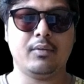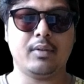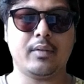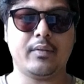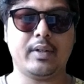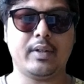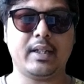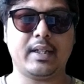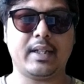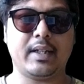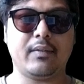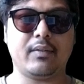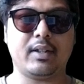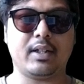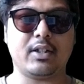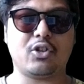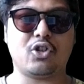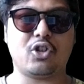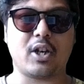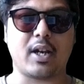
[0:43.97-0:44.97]
we will
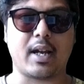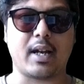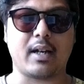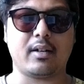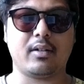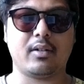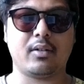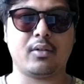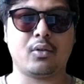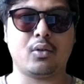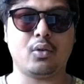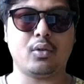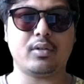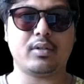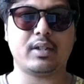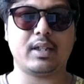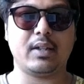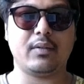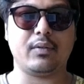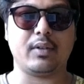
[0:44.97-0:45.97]
give the check
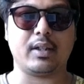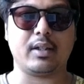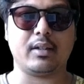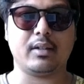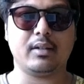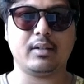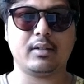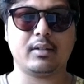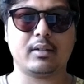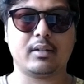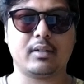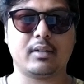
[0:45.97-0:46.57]
rook c1,